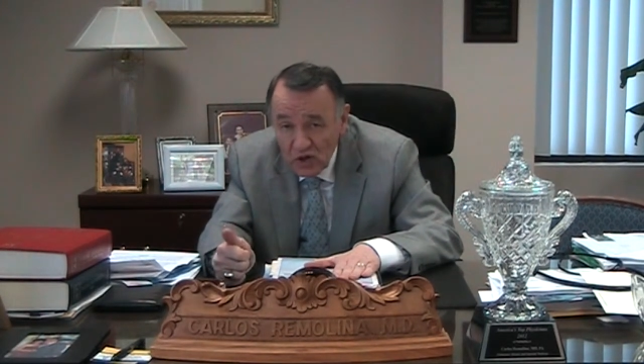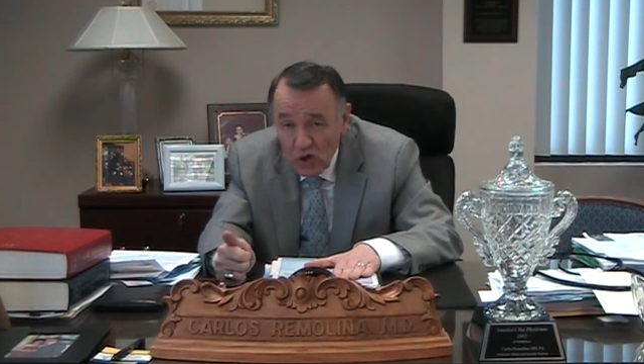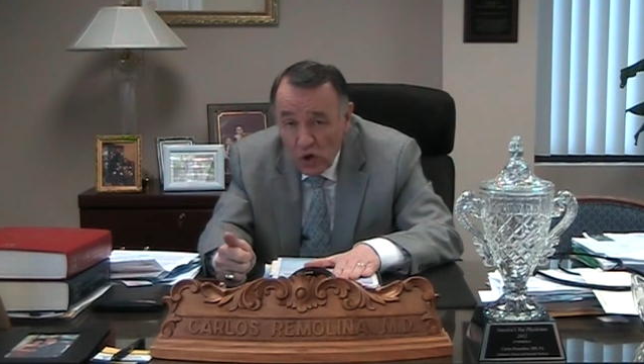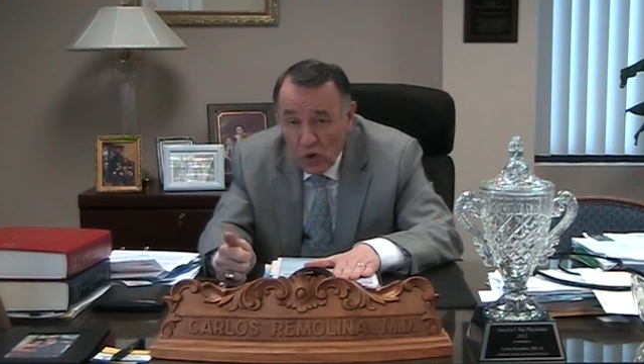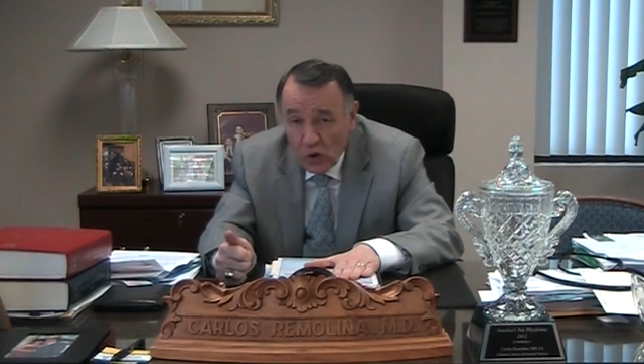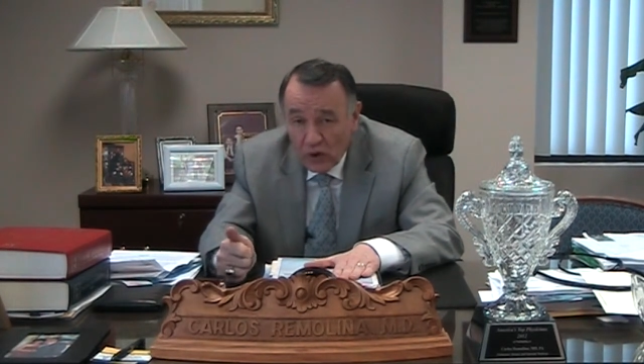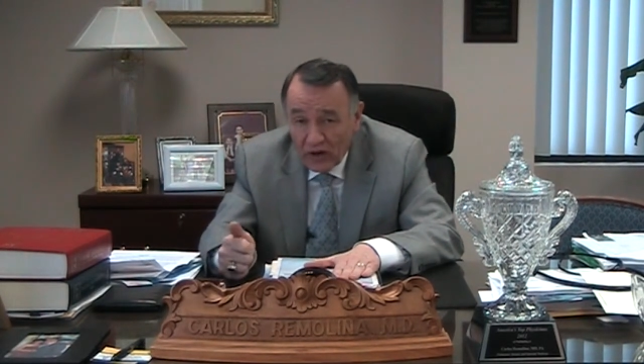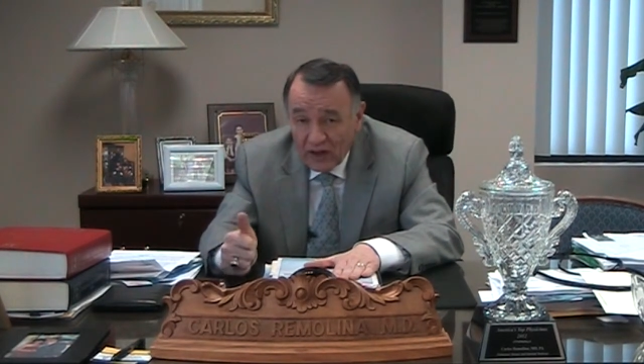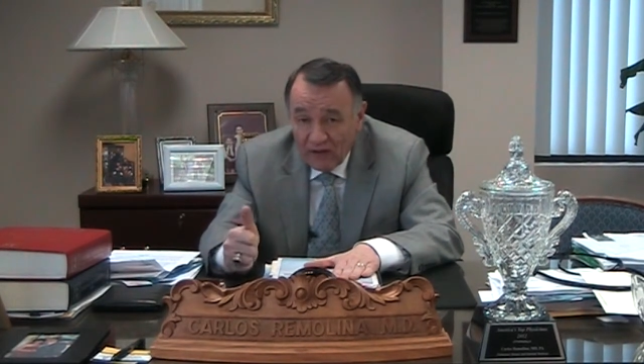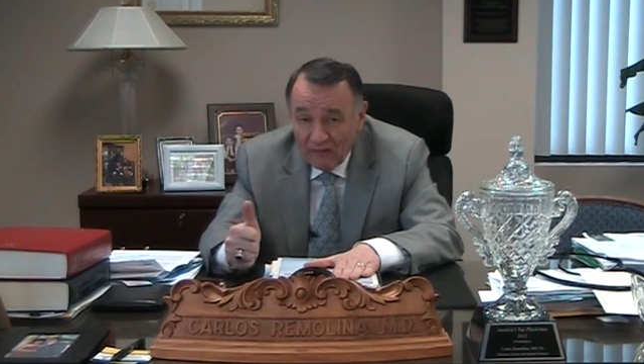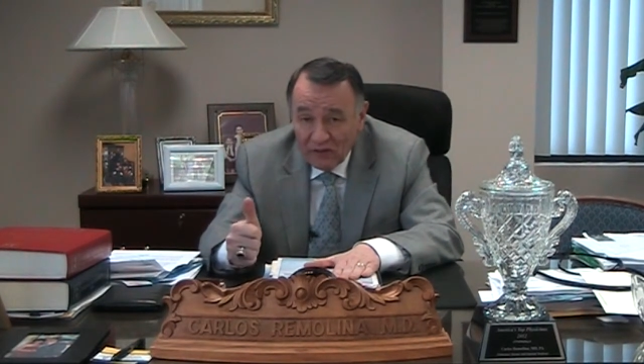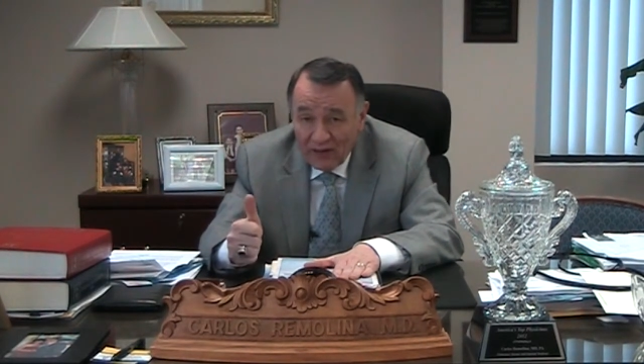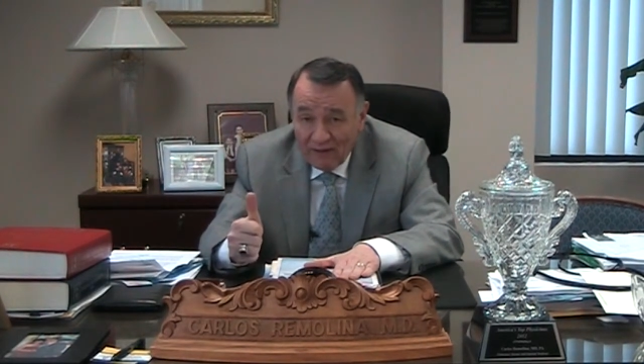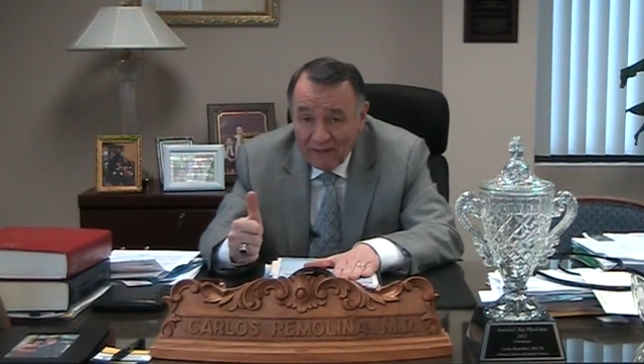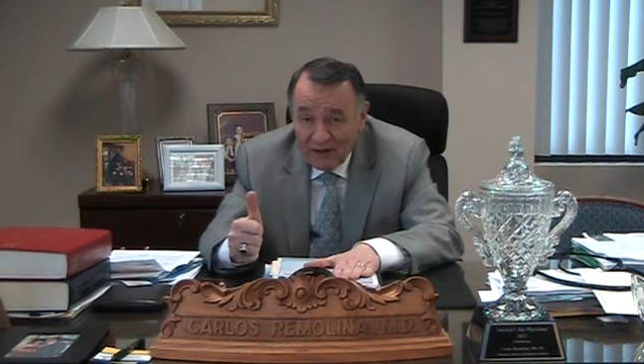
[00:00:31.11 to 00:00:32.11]
or if
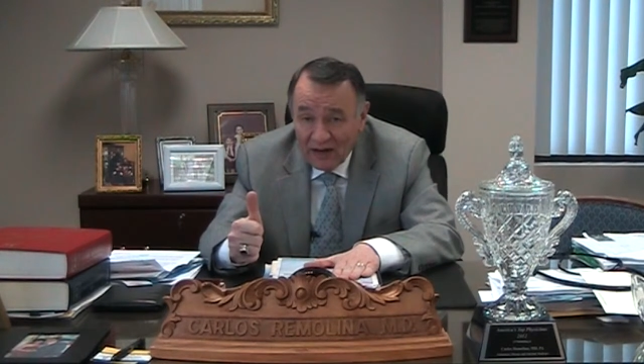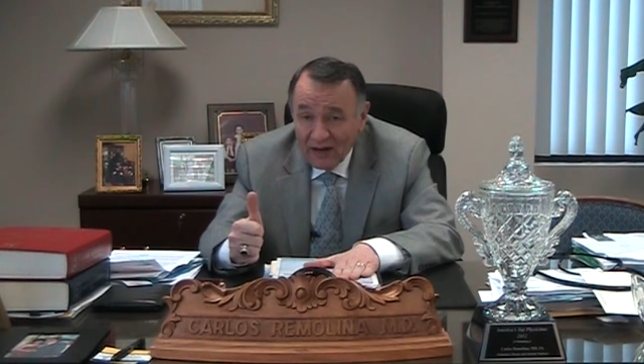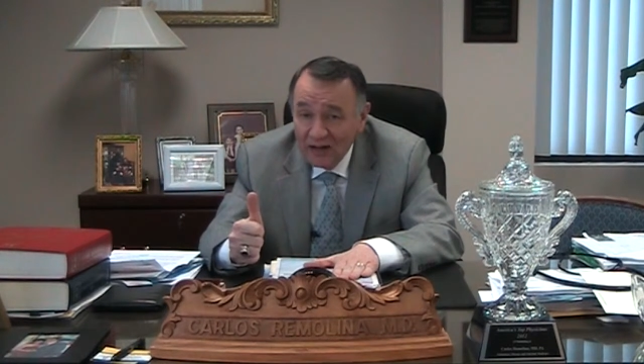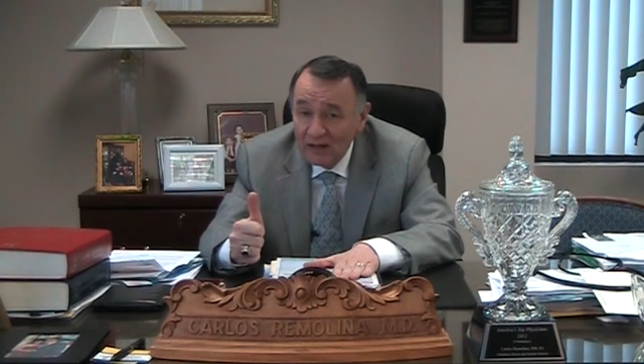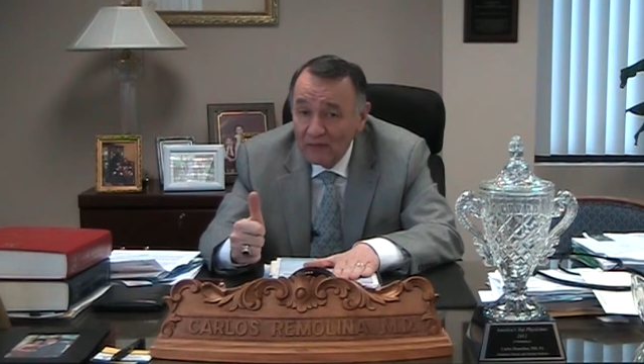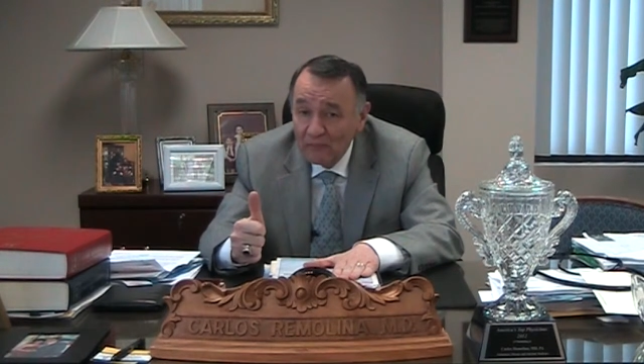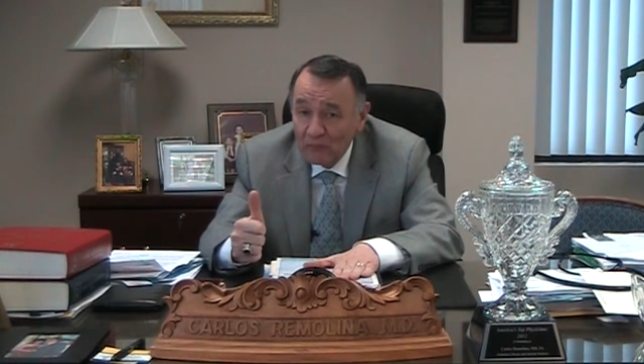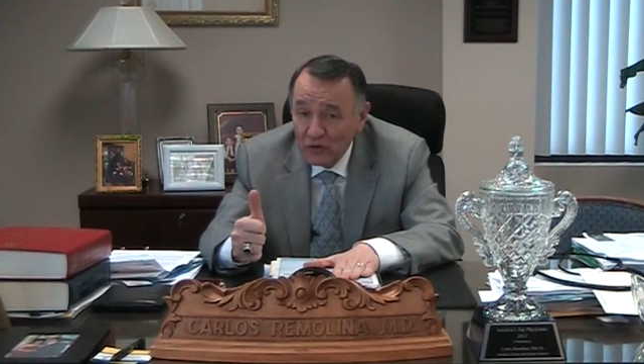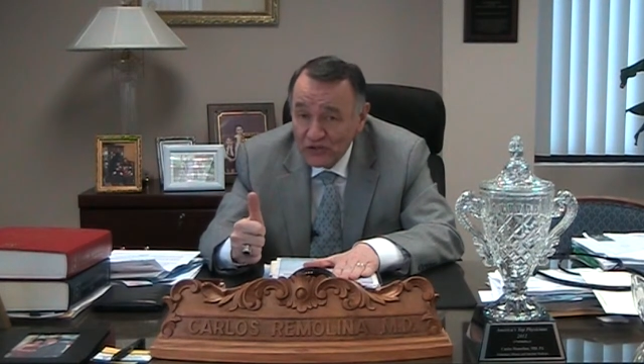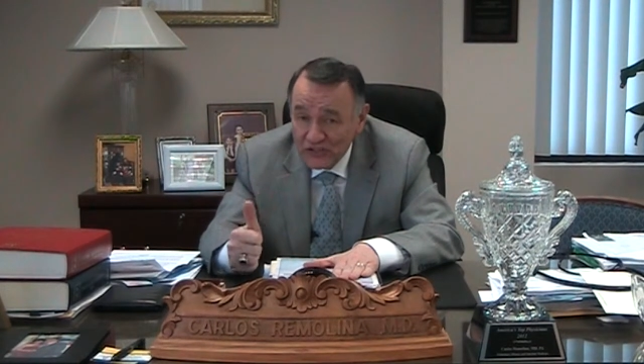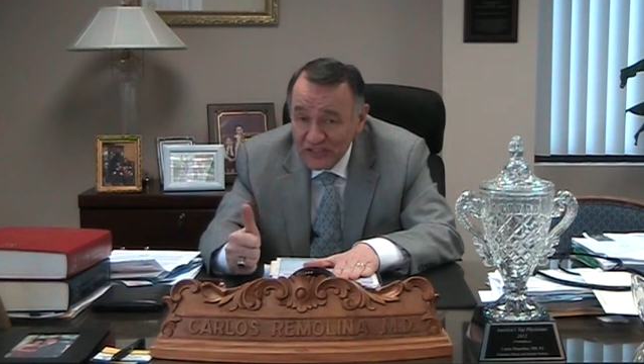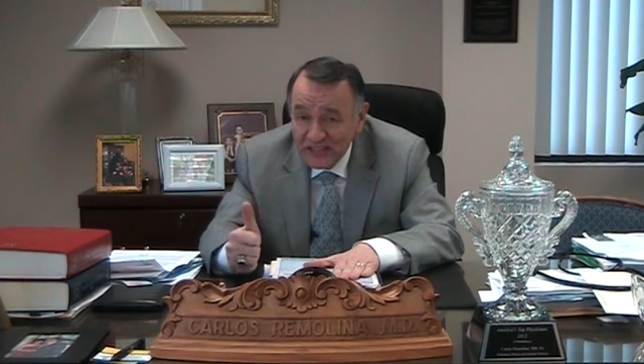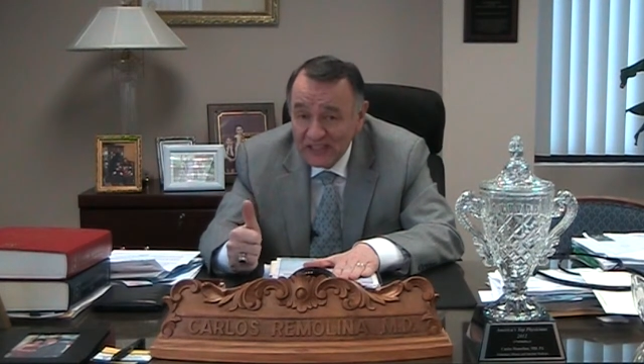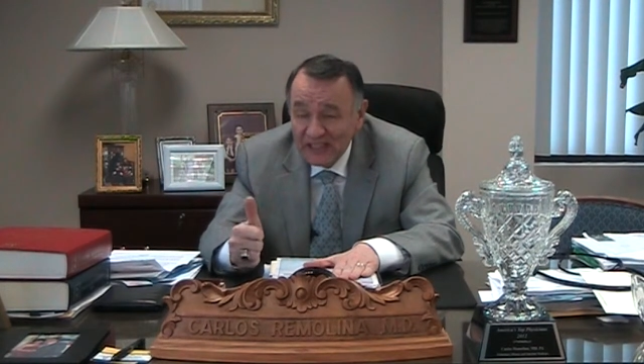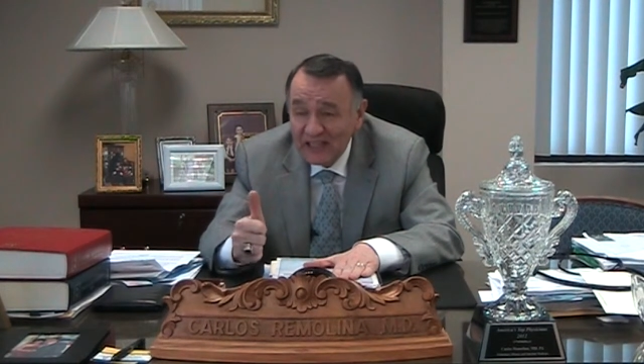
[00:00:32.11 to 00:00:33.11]
you have a
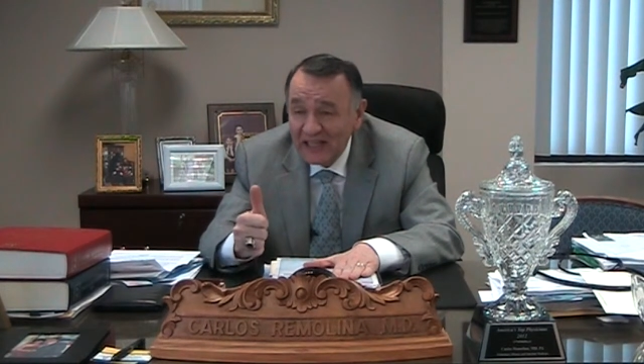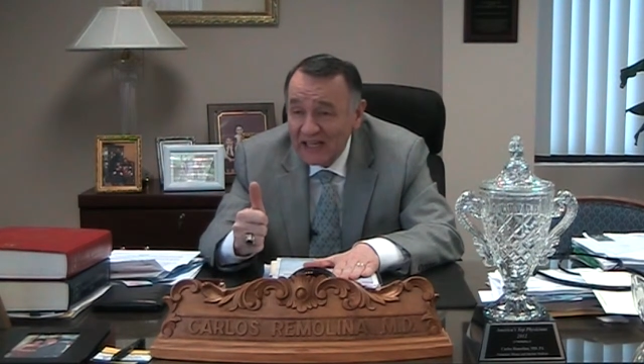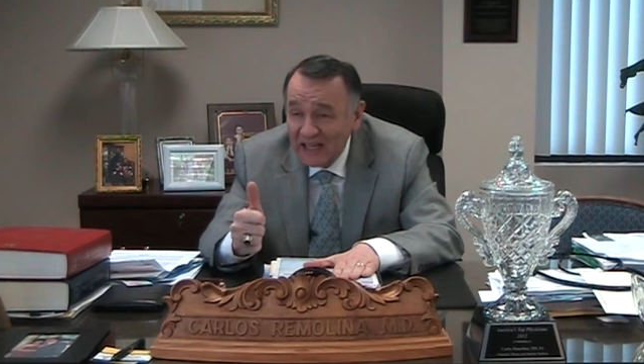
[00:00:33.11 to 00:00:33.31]
persistent